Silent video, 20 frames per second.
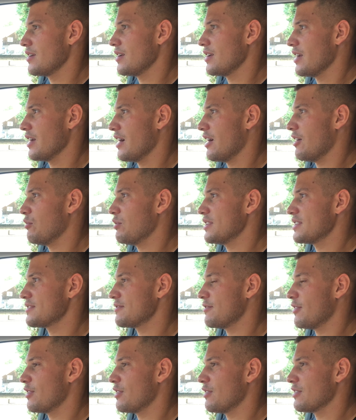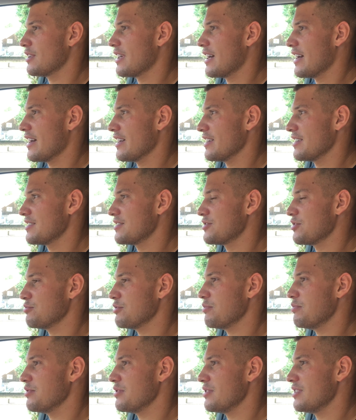Yeah, I always followed like
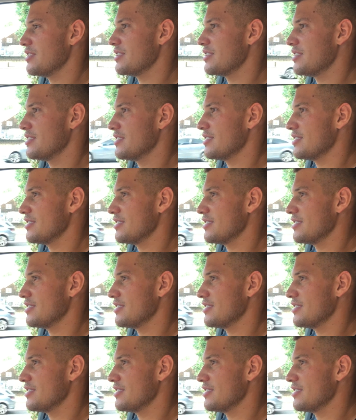Zuber Bühler,